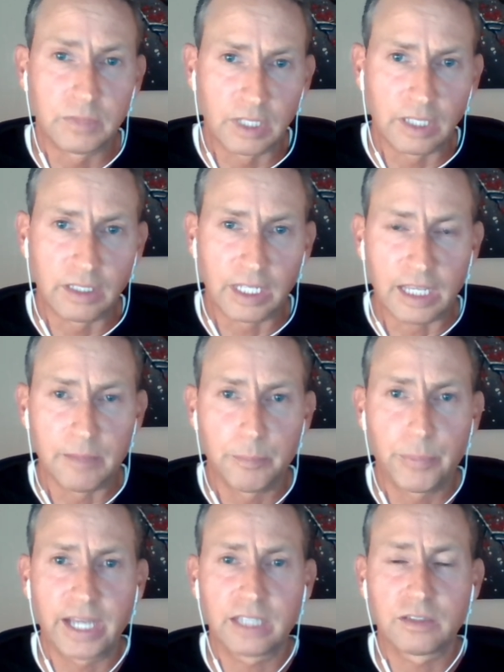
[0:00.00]

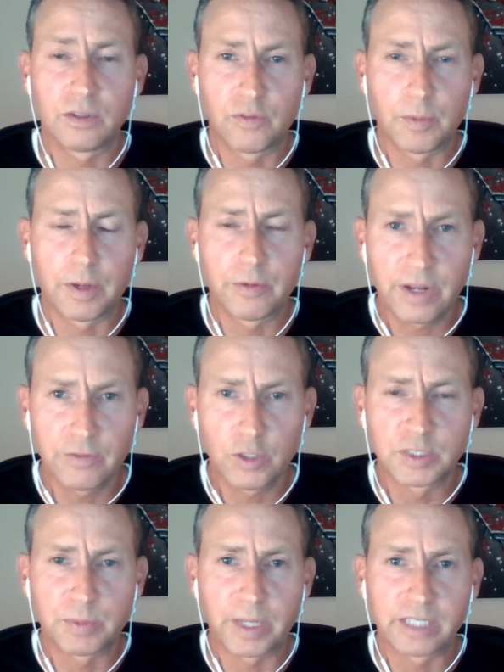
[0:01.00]
impact from a
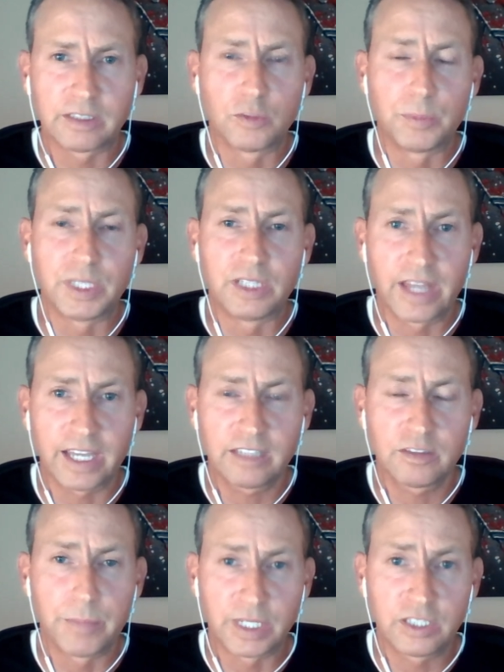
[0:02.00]
revenue perspective to be
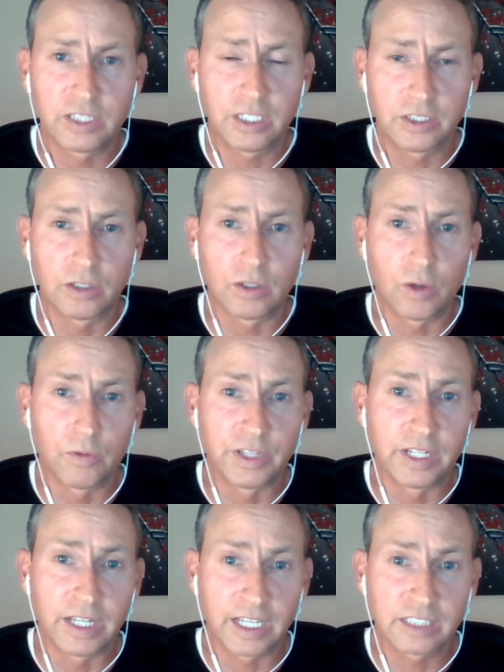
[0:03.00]
that material
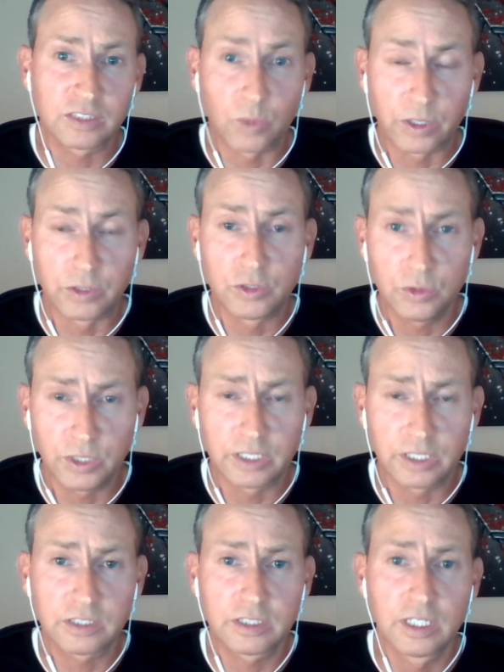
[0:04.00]
over the next 1 or 2
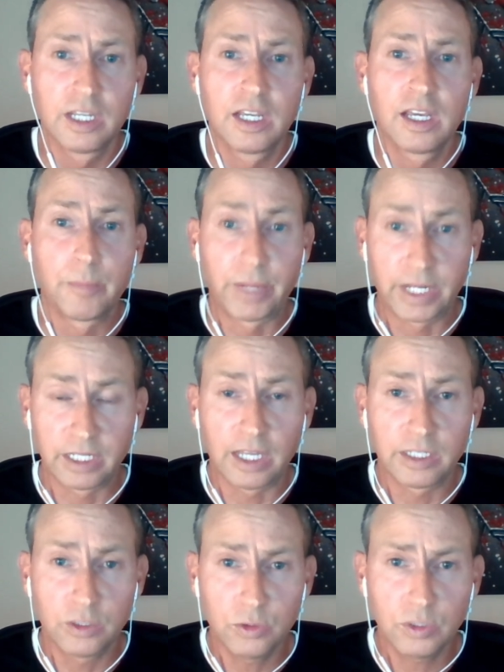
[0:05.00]
years. But
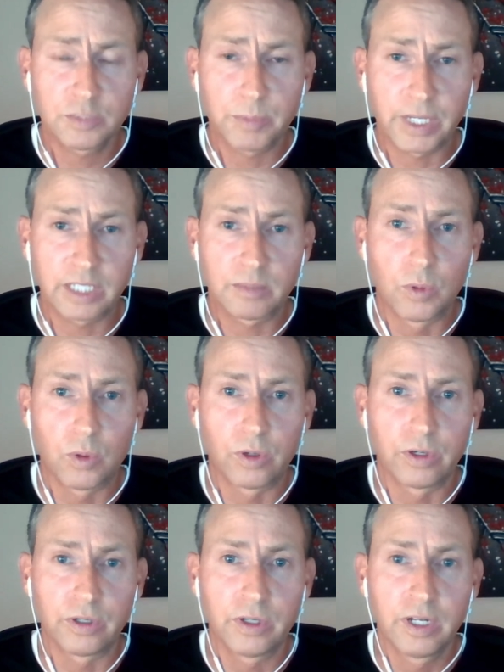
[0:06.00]
I do expect
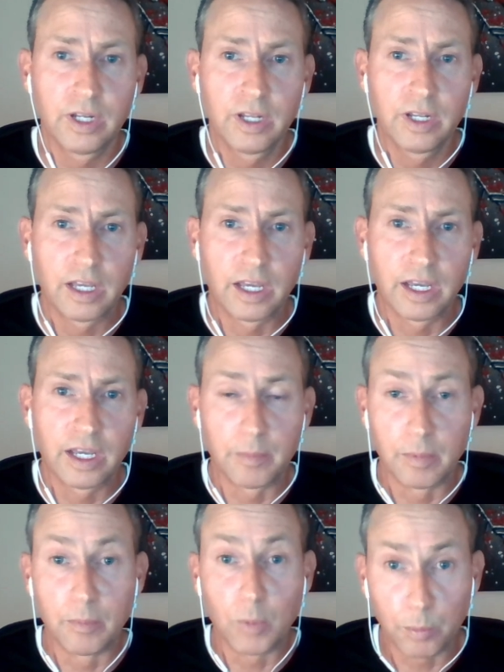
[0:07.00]
more
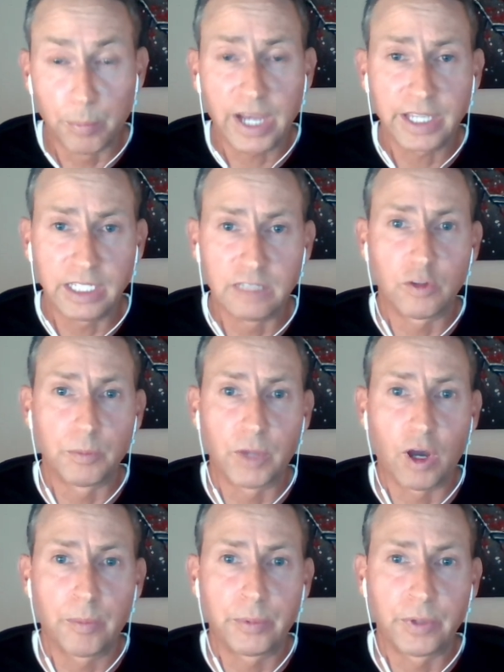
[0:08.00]
buy-in from
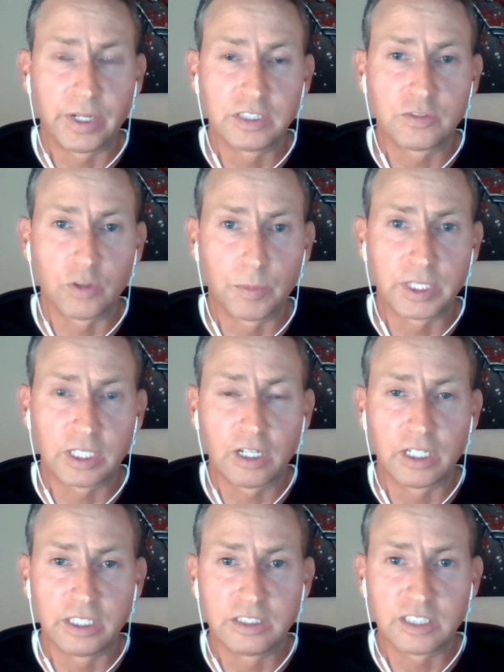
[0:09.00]
the operators for
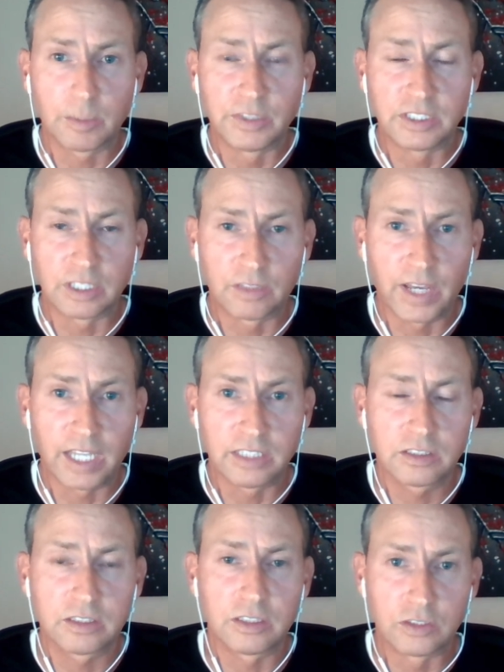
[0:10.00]
particularly some of these
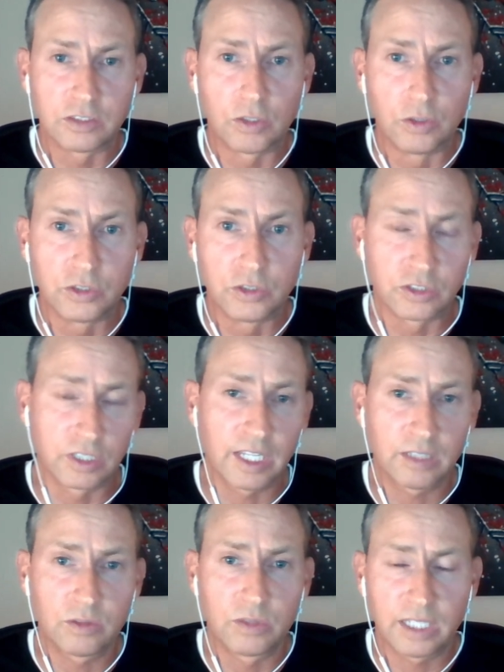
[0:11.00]
advanced solutions, and
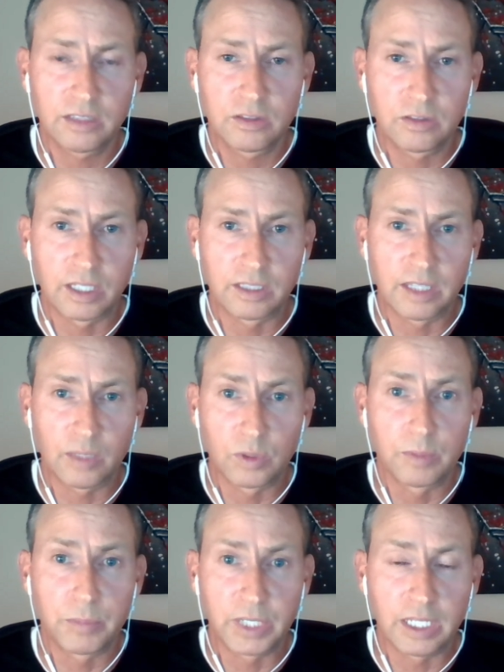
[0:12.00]
that
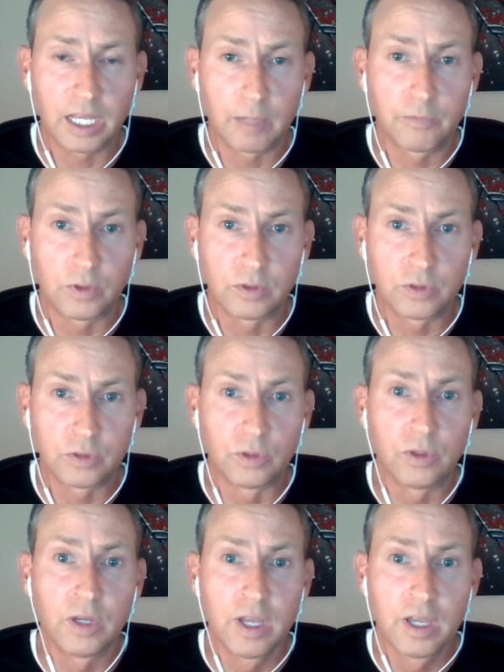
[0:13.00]
will be helpful
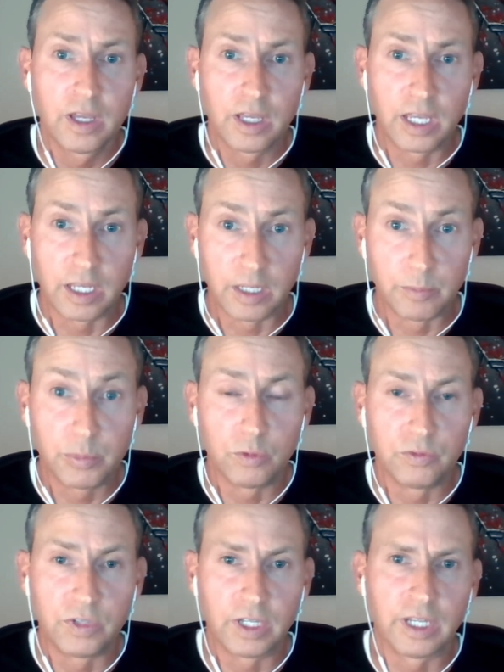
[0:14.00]
to
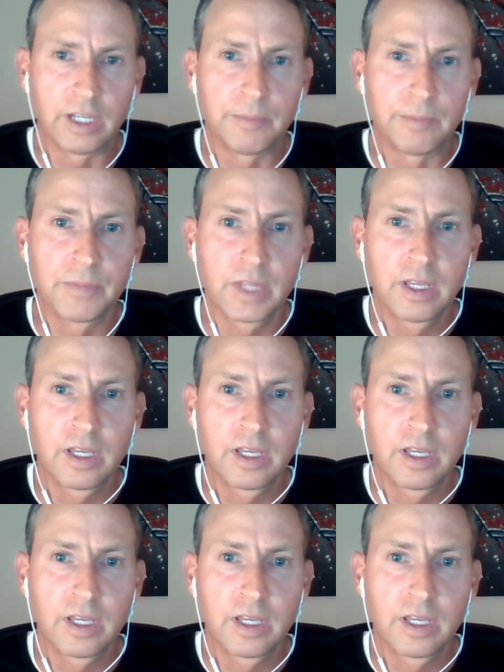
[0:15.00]
improve the